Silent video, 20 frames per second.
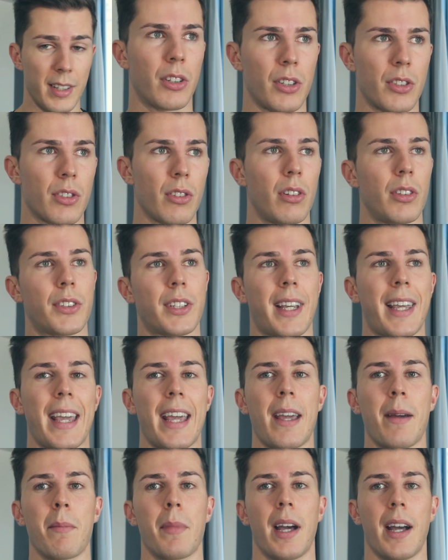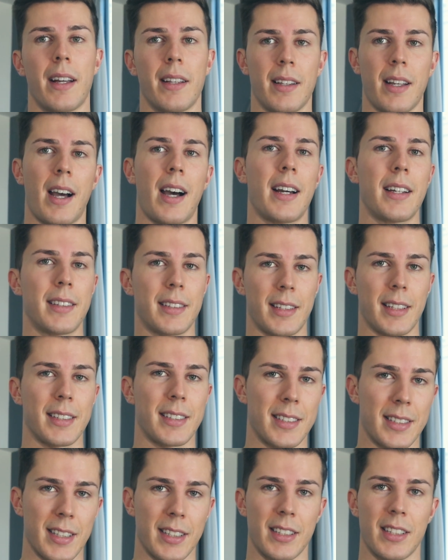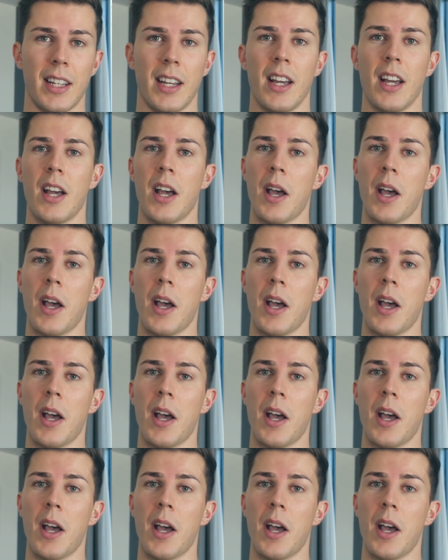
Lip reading: Result came and I tested